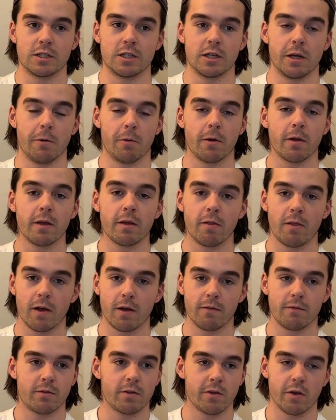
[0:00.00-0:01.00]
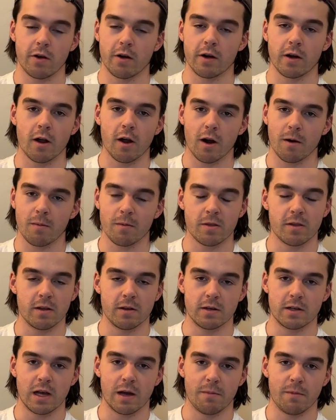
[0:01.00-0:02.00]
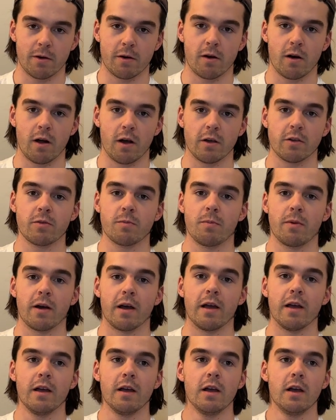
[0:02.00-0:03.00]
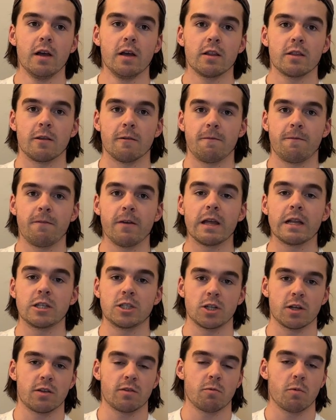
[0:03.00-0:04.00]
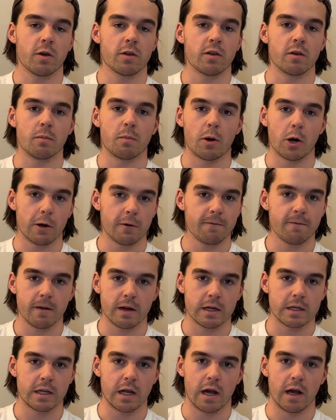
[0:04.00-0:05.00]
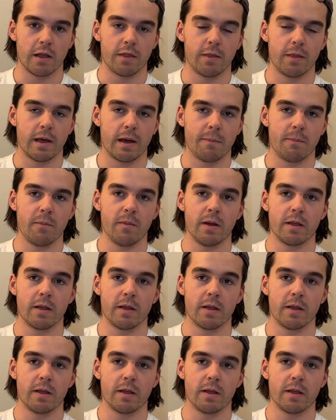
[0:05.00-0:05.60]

He really loved certain garments he'd come across, but the fit just wasn't perfect on them.